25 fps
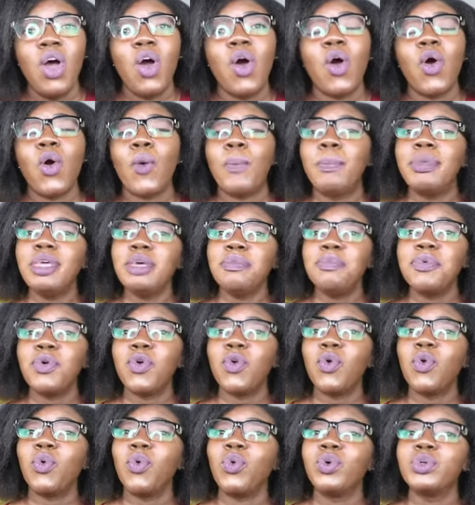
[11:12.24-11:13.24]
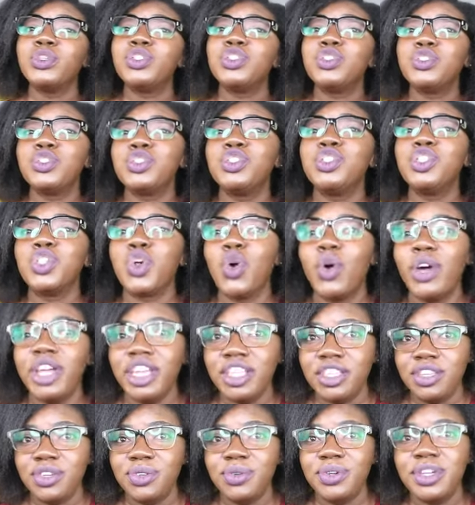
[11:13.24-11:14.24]
or people who should
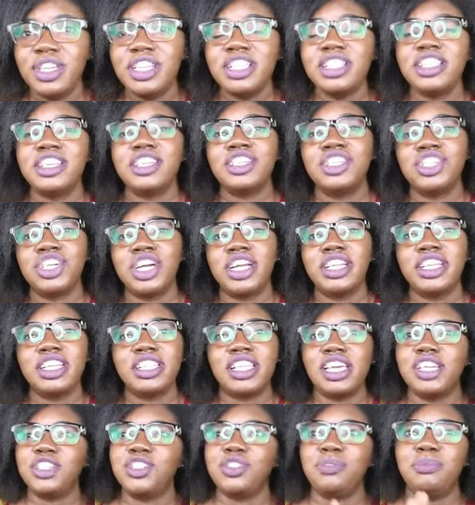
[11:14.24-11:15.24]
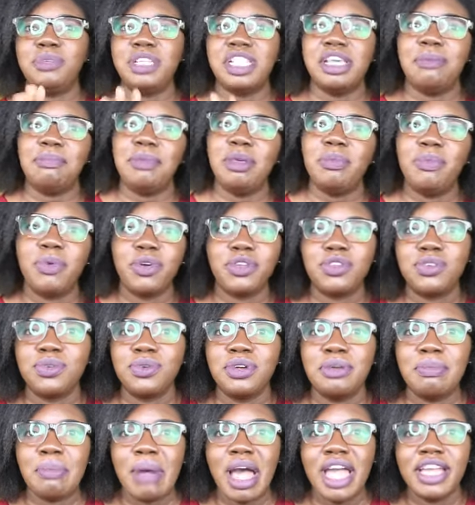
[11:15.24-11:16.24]
join you in the journey. They should be the people to
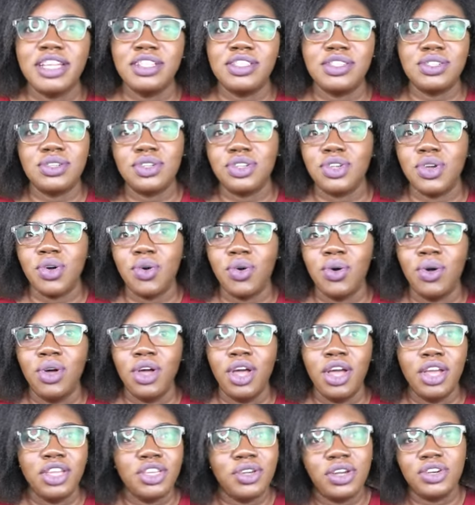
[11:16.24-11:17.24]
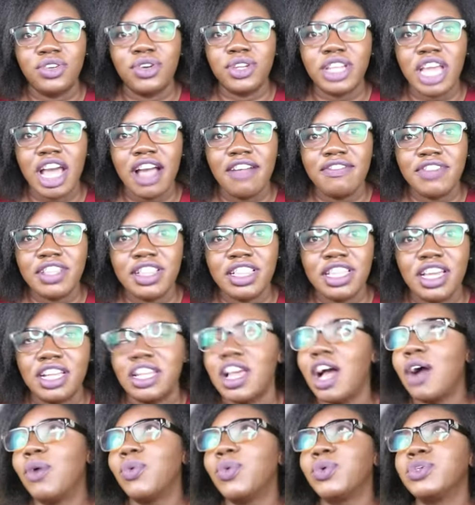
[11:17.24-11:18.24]
remind you, no, you're not having that.
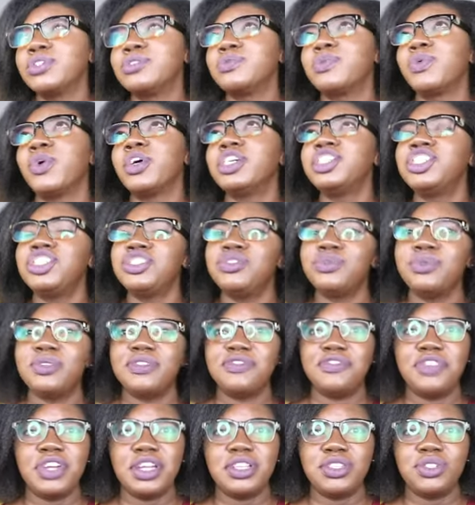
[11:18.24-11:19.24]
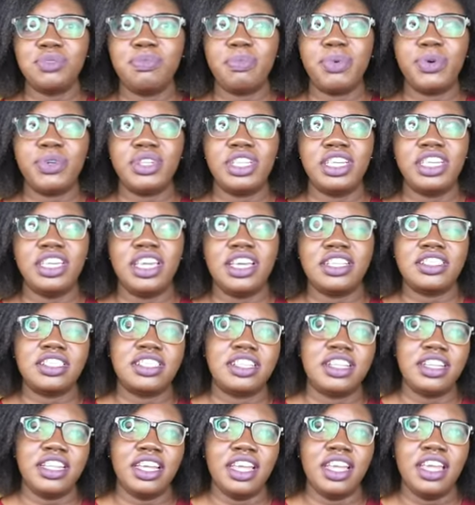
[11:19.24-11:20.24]
I was watching Revenge Body
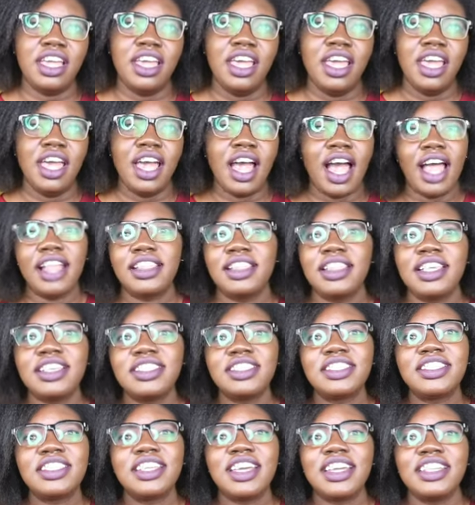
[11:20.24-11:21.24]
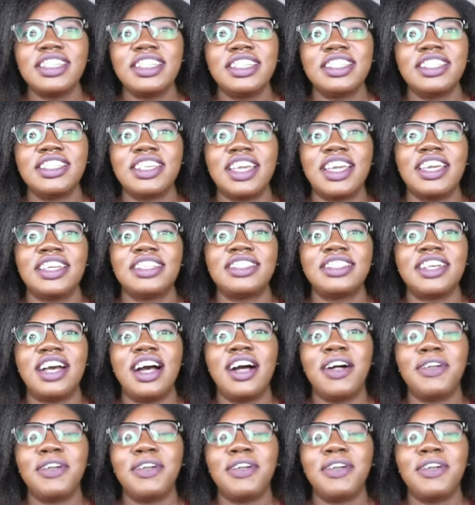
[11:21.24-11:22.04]
yesterday, and this lady says